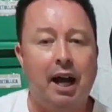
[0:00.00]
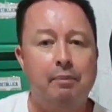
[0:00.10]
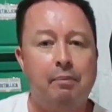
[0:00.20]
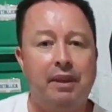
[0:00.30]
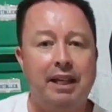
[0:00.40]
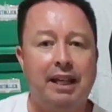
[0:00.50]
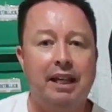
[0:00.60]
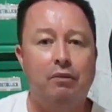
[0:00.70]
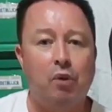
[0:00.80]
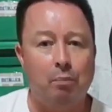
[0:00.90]
I'm
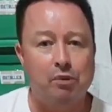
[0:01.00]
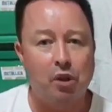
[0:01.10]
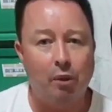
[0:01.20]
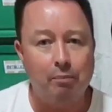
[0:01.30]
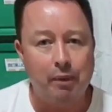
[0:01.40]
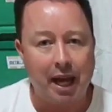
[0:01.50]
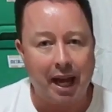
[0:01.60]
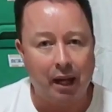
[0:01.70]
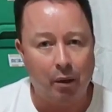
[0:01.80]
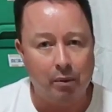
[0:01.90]
thinking Rob
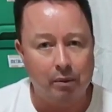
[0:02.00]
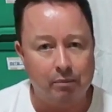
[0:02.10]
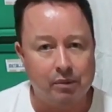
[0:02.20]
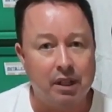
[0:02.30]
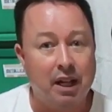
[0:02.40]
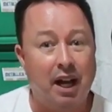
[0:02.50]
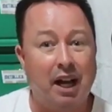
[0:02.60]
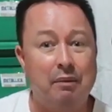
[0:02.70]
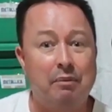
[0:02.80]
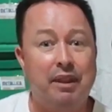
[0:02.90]
Zombie albums.
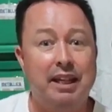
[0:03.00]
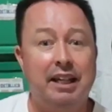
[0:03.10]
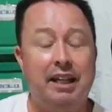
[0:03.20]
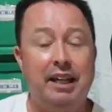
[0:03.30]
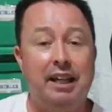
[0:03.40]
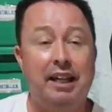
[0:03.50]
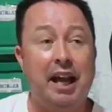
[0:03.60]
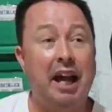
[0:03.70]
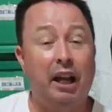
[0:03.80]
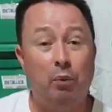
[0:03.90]
I'm
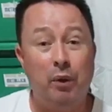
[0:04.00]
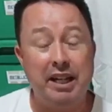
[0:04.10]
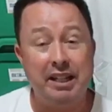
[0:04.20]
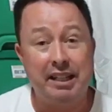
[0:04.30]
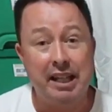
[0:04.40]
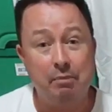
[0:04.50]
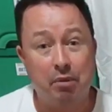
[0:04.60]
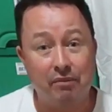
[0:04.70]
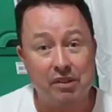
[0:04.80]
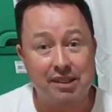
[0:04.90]
thinking Halloween,
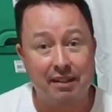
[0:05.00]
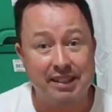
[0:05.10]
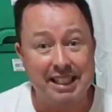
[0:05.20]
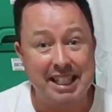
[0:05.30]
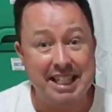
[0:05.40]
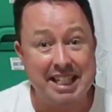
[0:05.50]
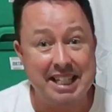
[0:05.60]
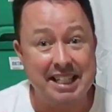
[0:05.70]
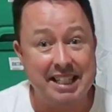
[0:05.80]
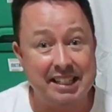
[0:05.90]
Keeper of the Seven
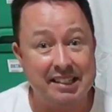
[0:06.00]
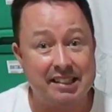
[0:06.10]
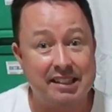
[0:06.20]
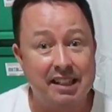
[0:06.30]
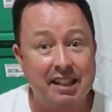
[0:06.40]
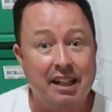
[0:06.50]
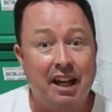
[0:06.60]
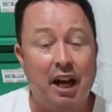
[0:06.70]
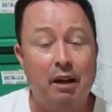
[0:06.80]
Keys.